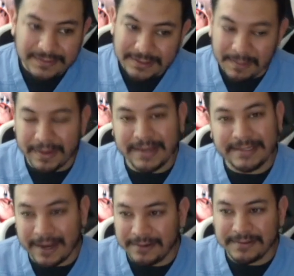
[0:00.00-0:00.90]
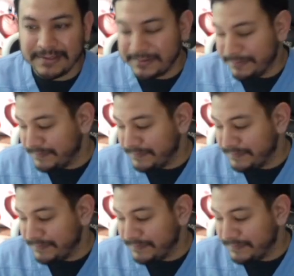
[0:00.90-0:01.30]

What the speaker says: somebody's titles.